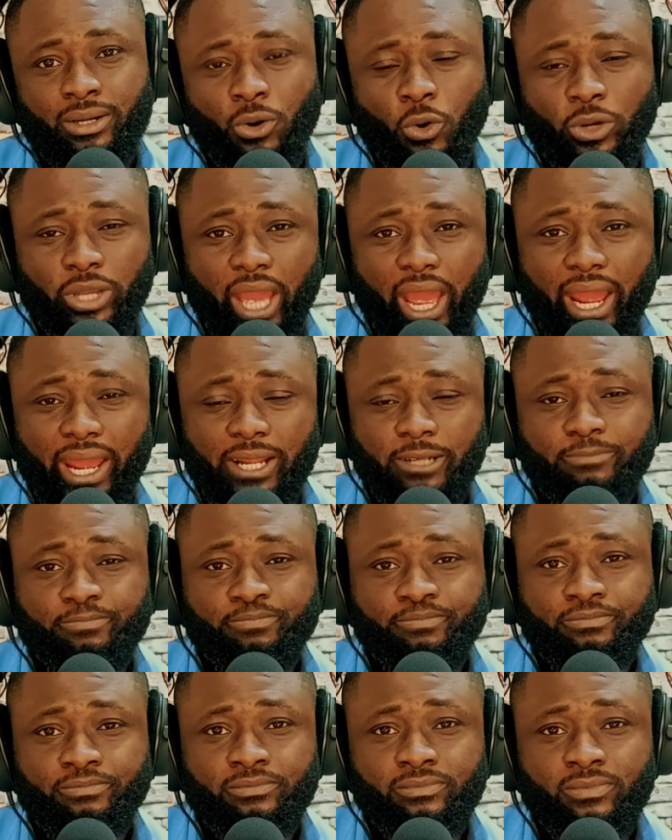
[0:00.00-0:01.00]
Okay?
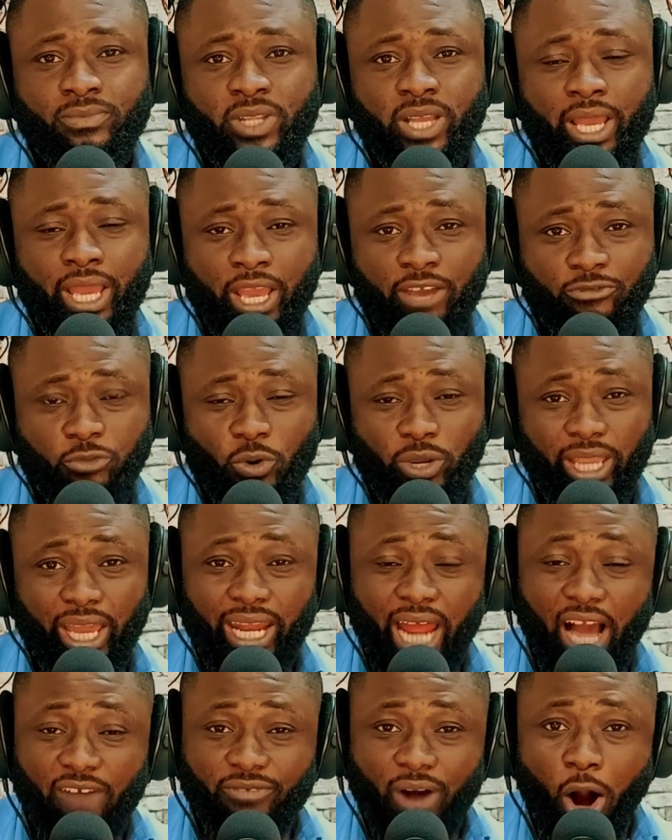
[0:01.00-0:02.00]
If we
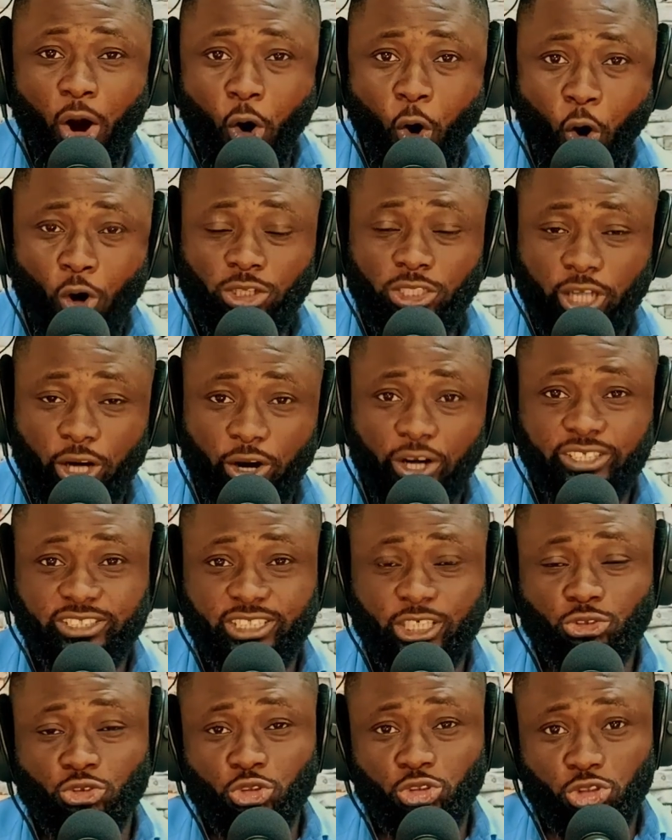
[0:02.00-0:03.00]
can have our own
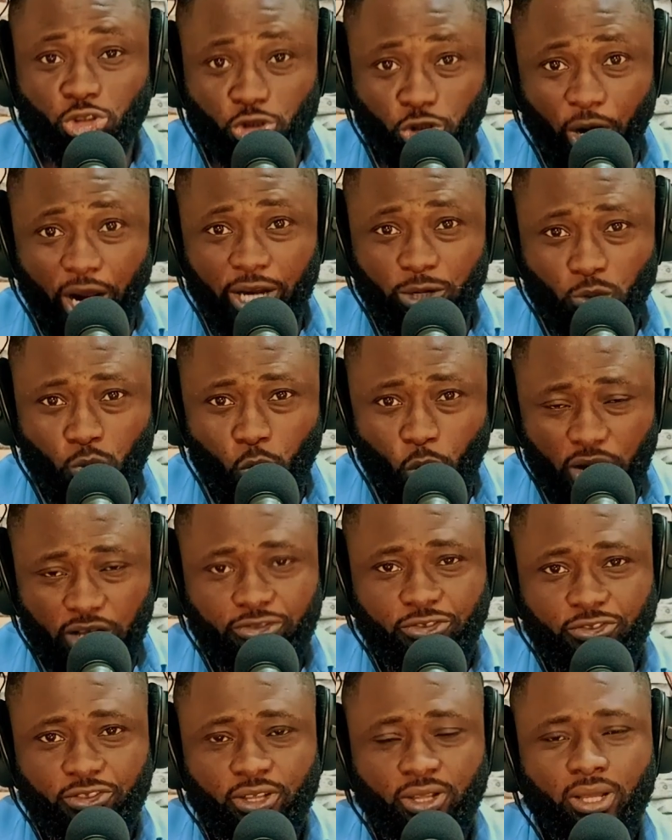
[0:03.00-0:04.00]
currency to trade
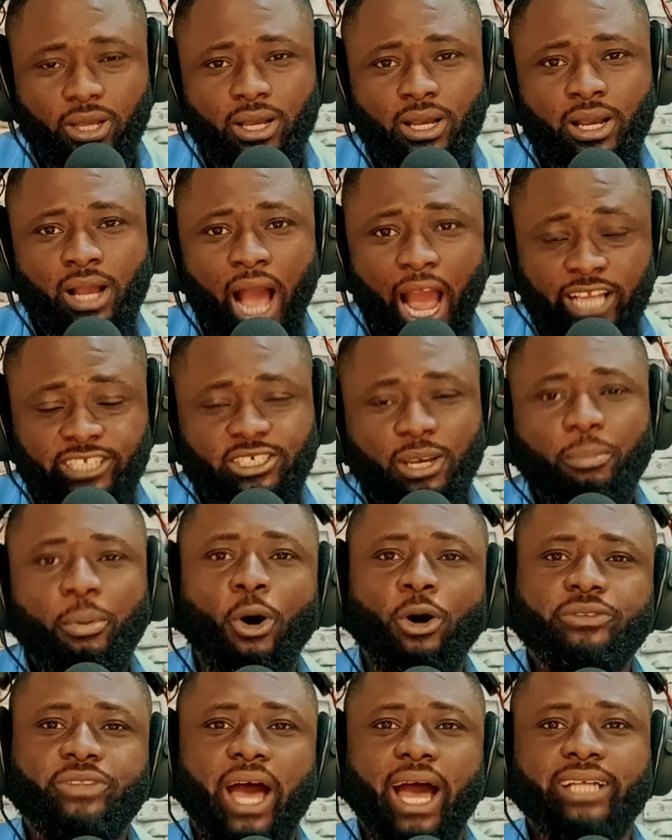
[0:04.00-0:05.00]
with, I
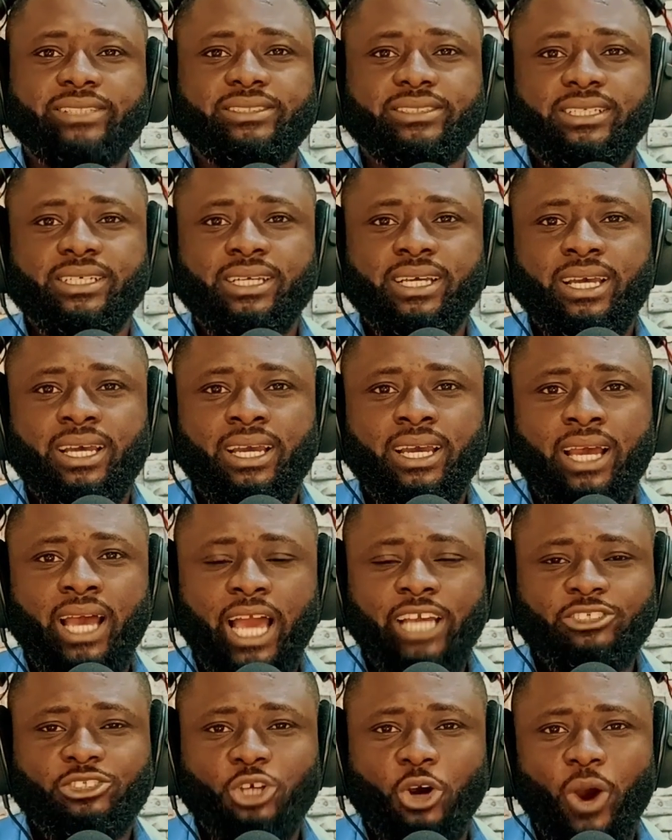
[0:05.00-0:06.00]
support that.
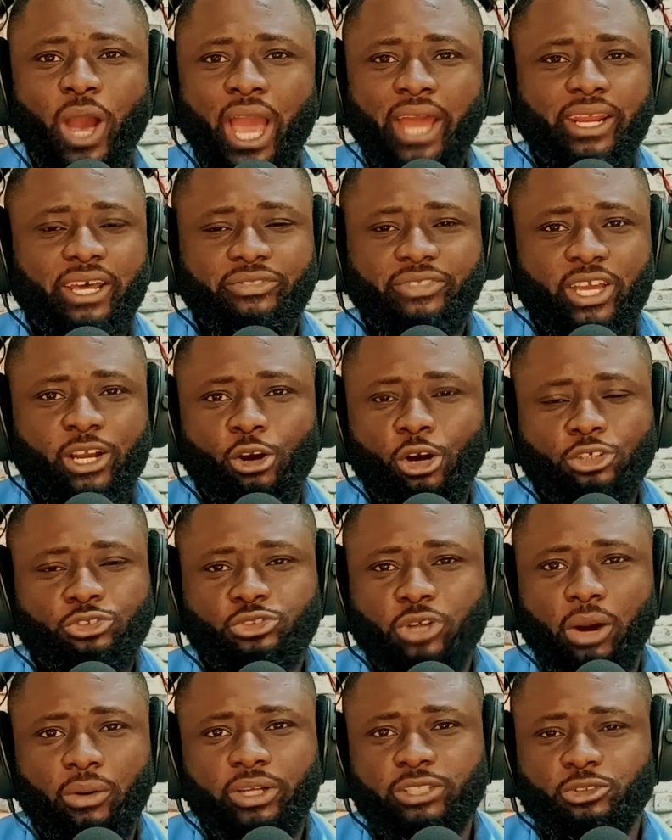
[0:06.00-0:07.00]
And so anything
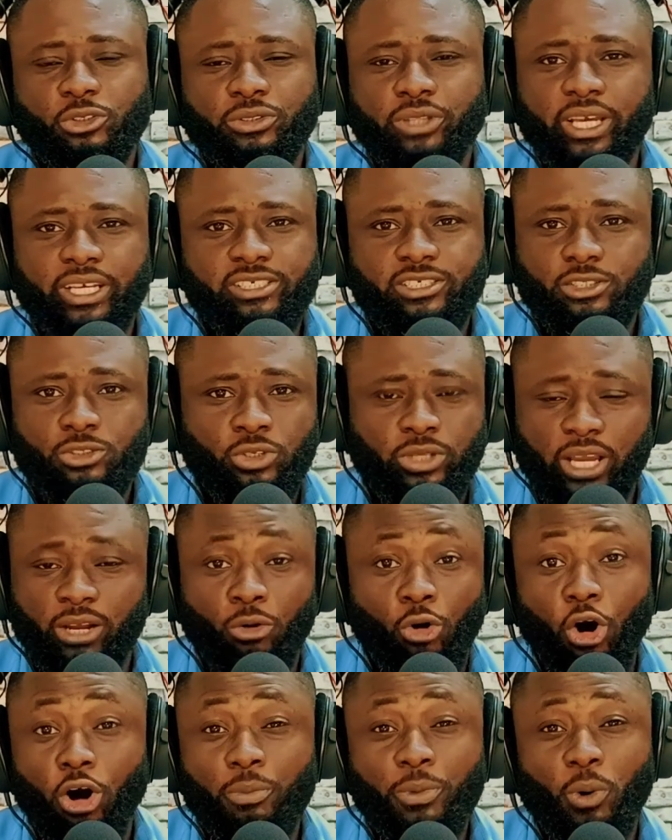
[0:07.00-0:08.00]
contrary to this, you
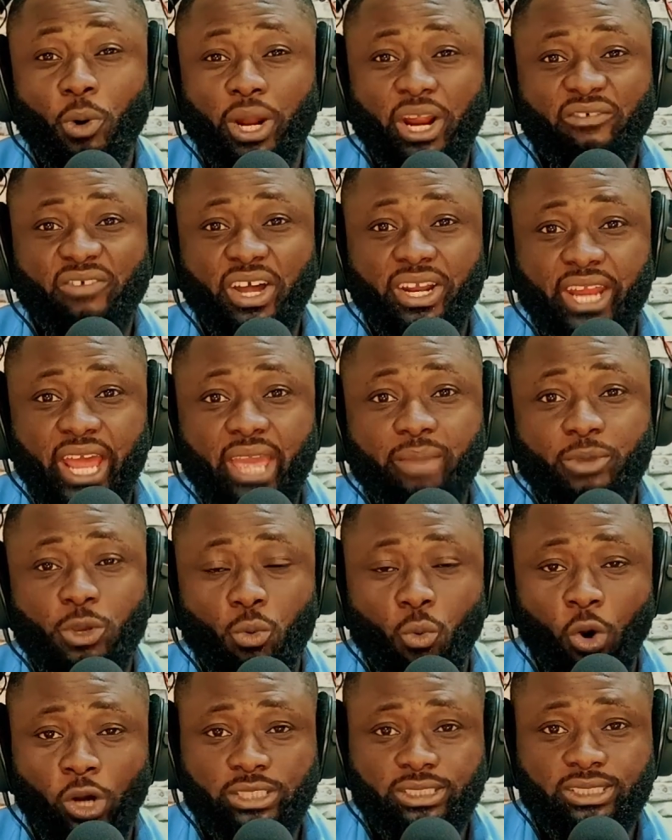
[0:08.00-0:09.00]
can call me whatever name
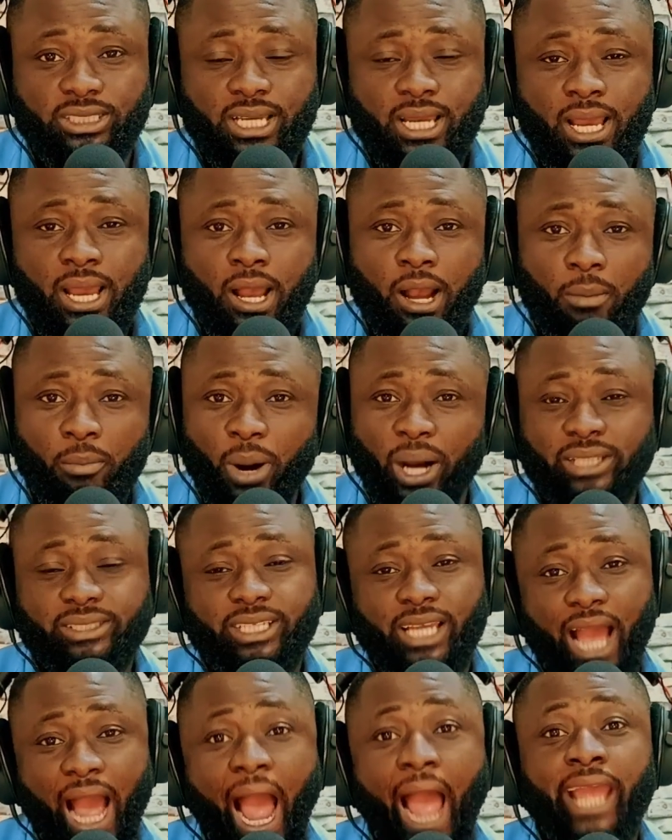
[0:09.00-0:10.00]
you want,
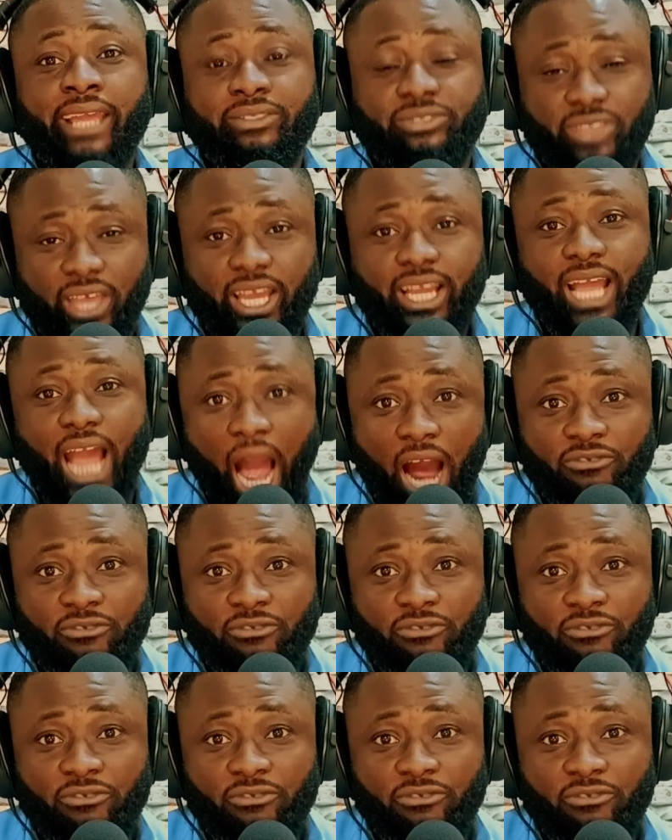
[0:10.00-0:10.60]
but I think